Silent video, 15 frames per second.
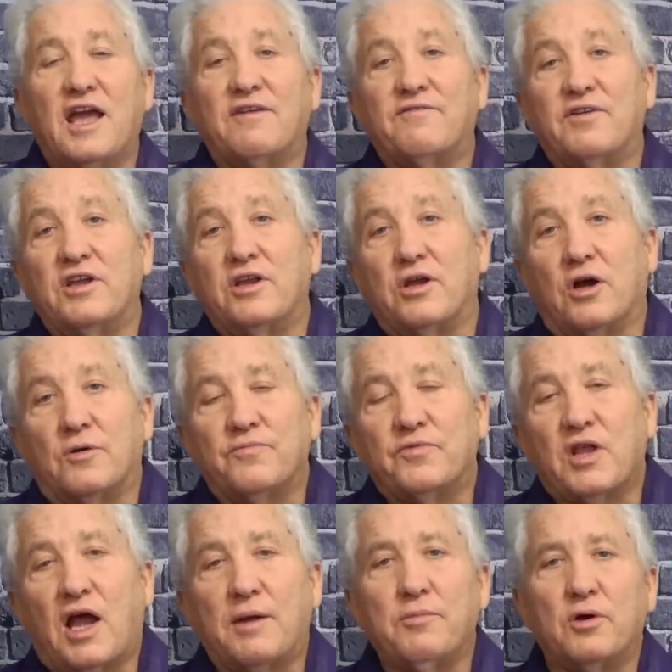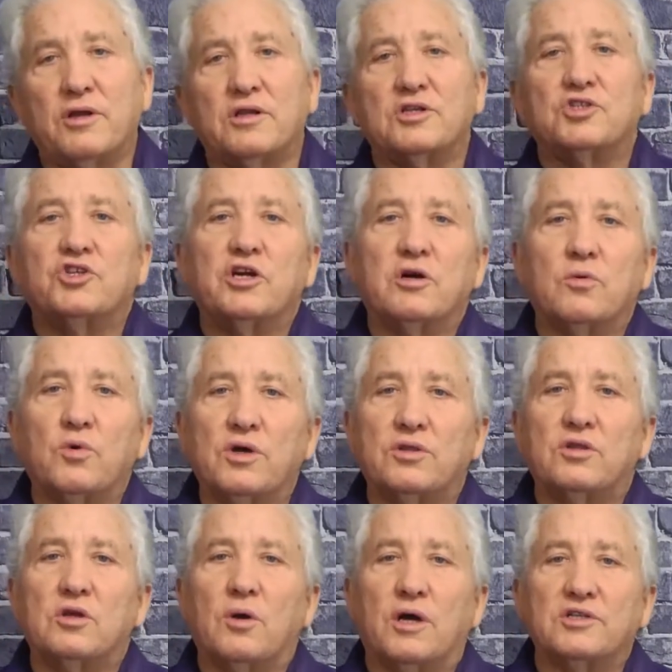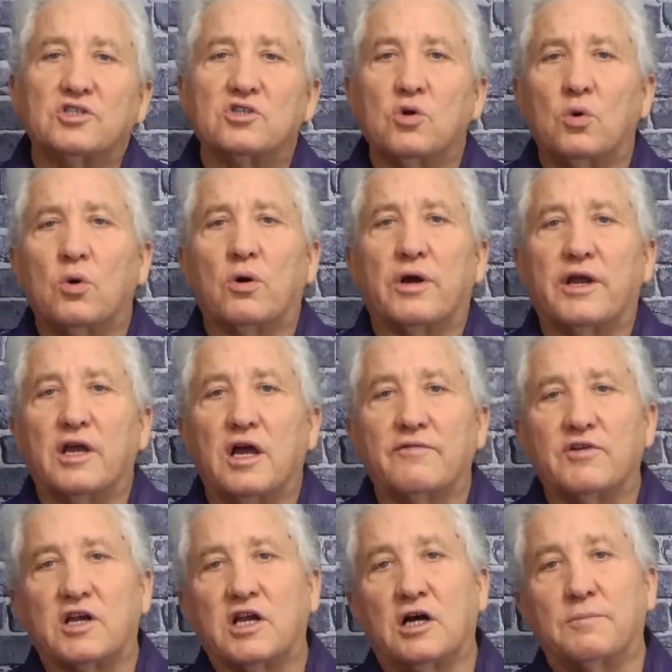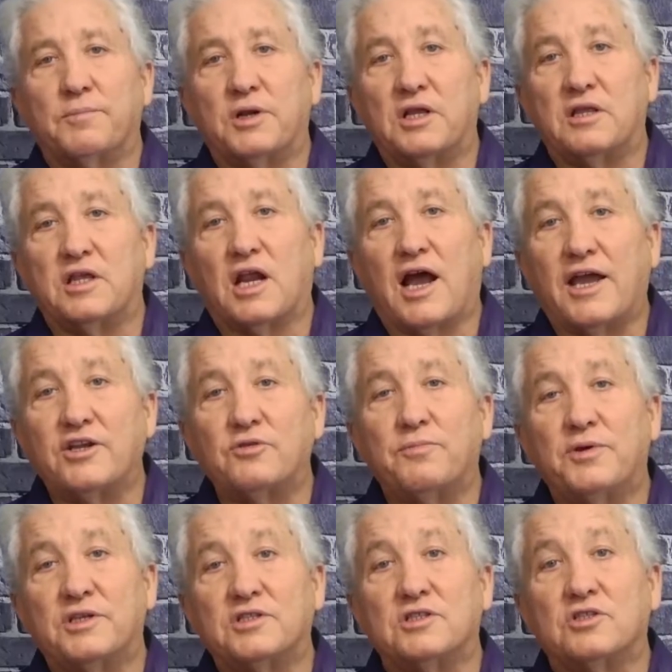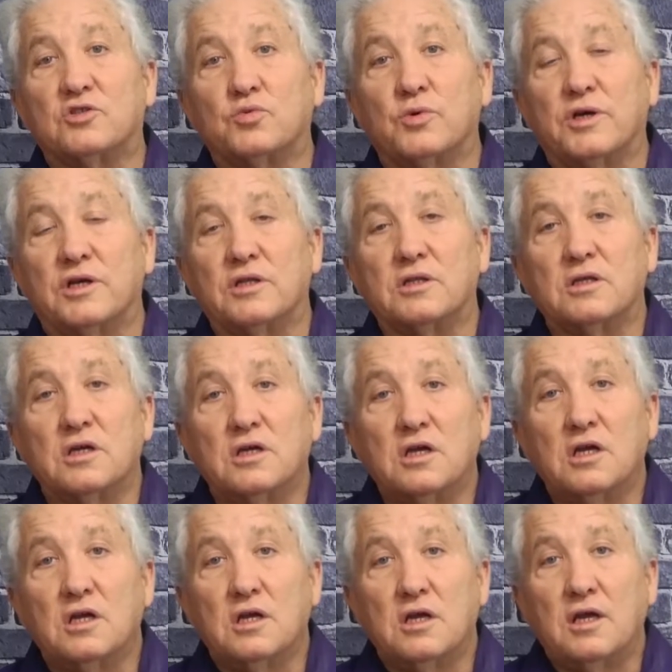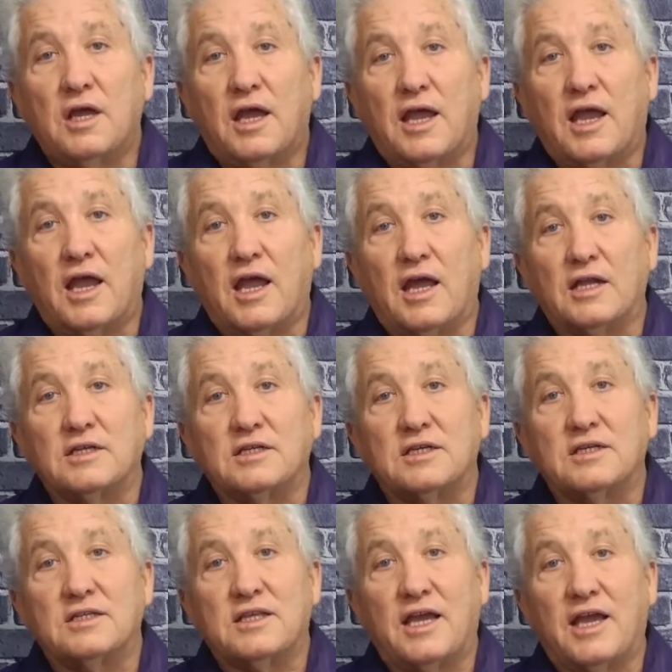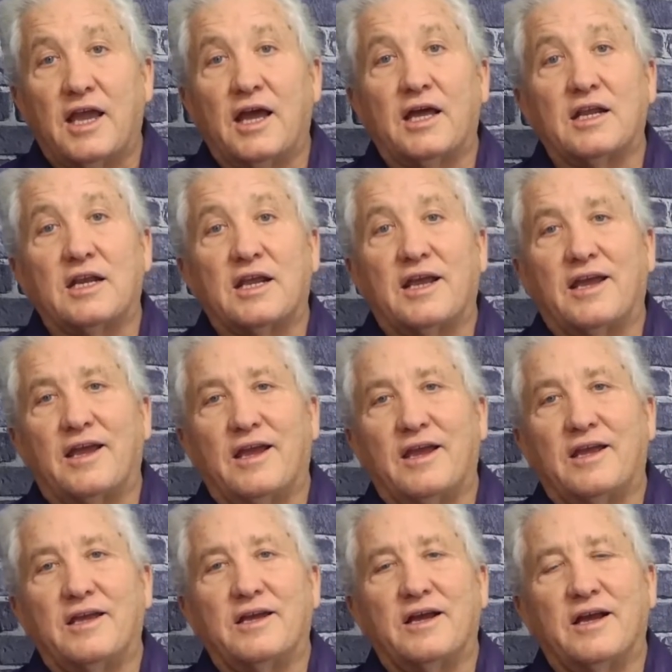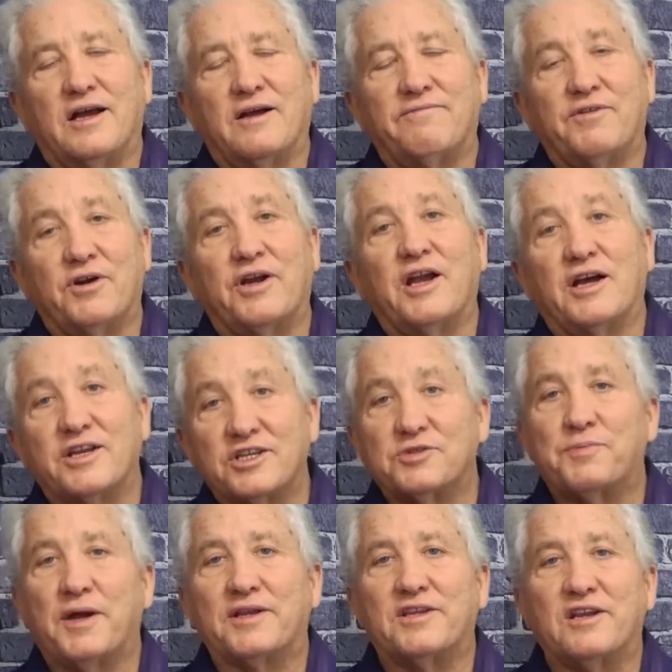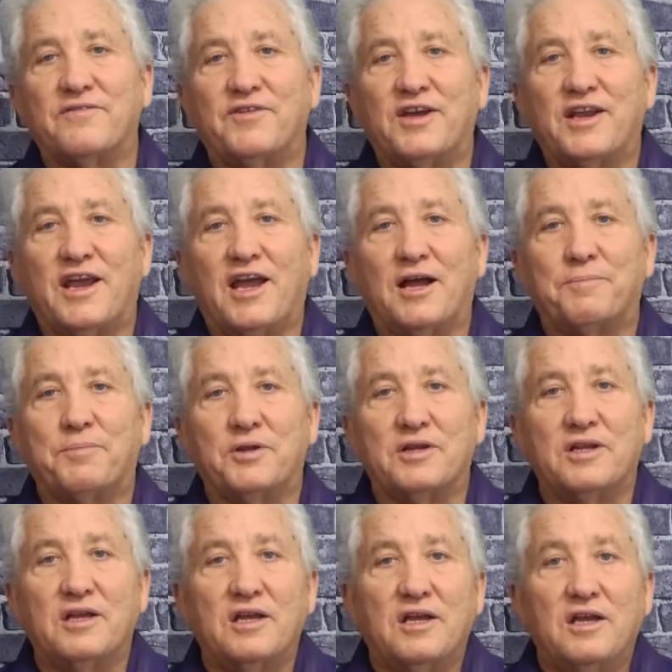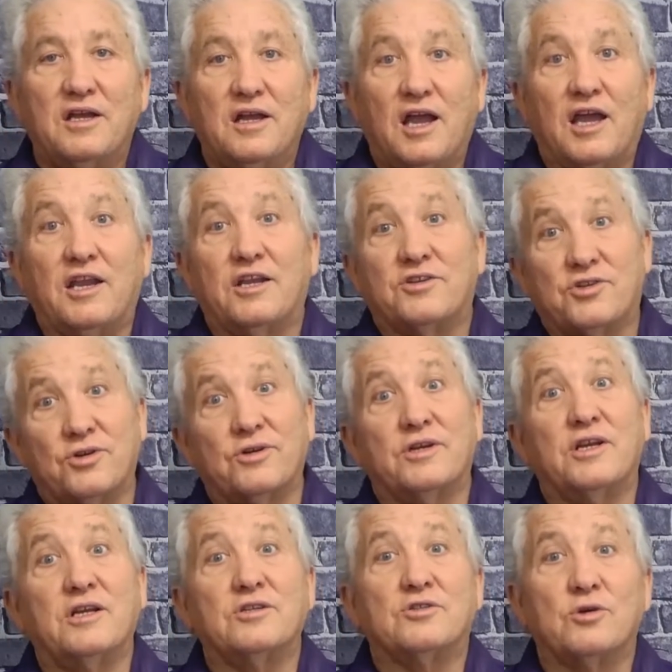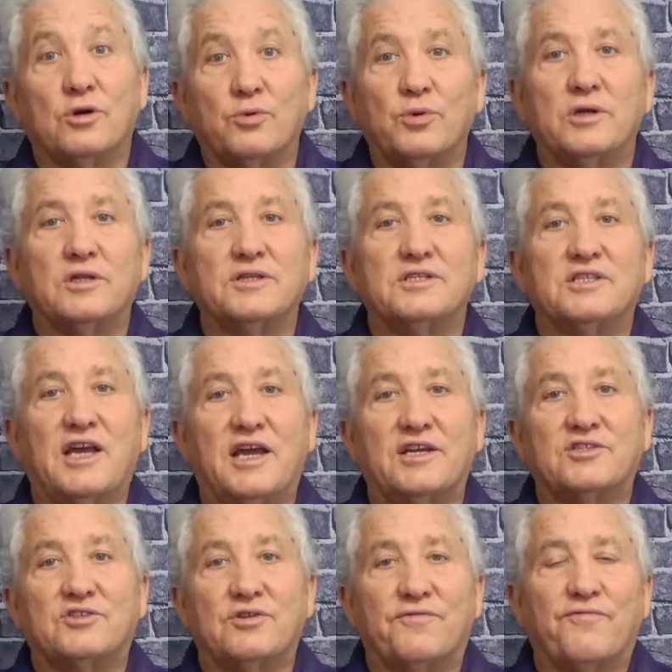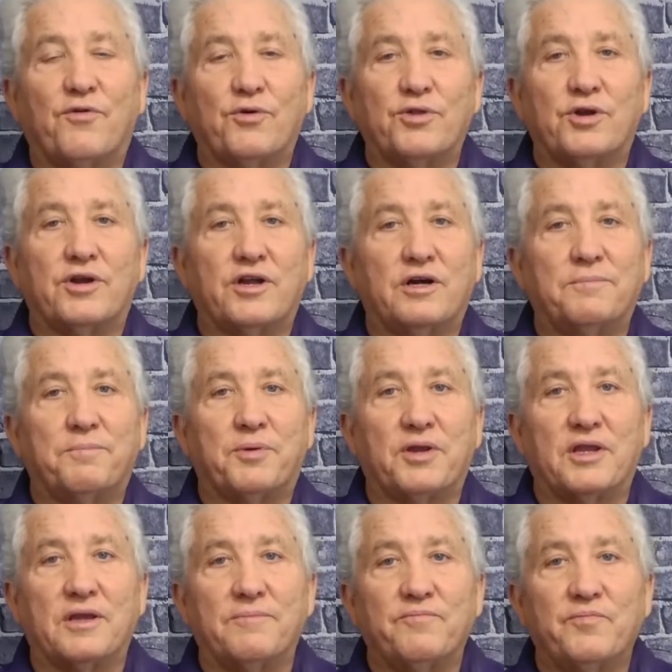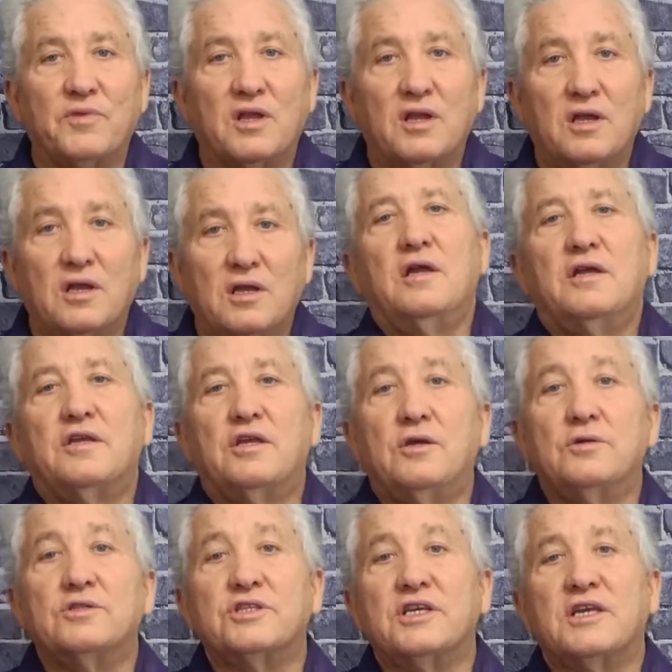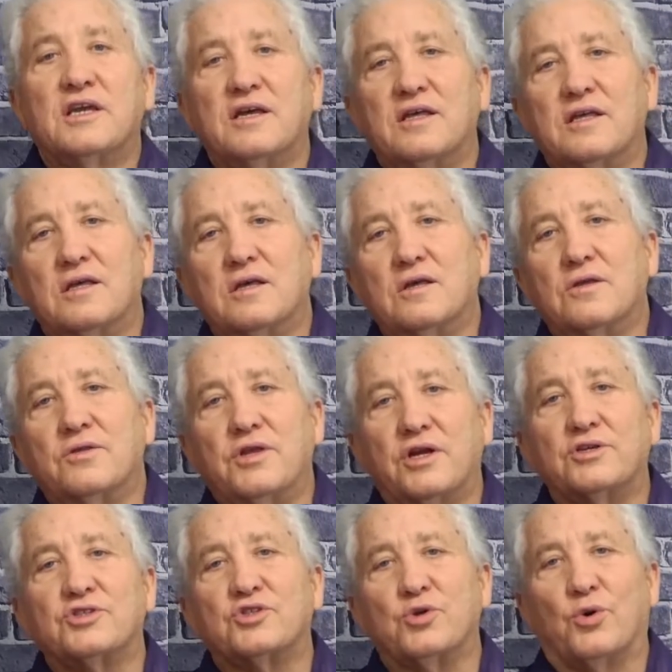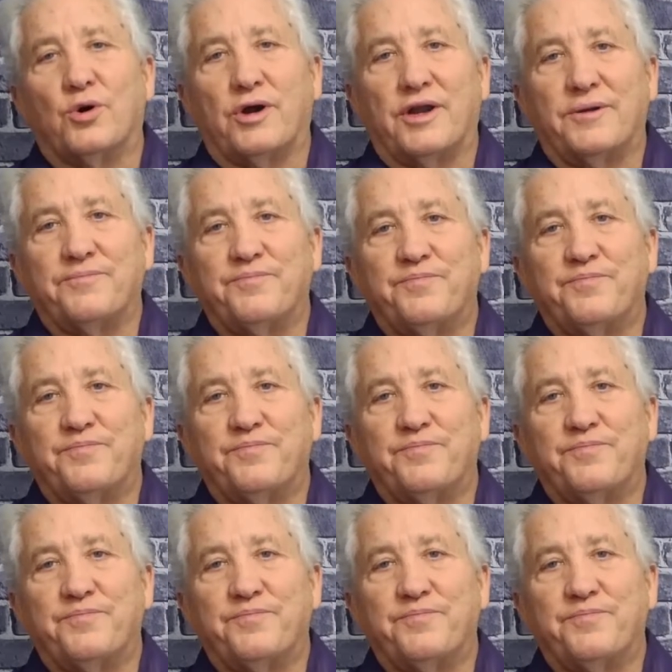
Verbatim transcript: that video, I'm going to share with you a story of a company that I do business with, and they had a, a very unexpected event happen, and it turned into a real disaster for their company. Using their story,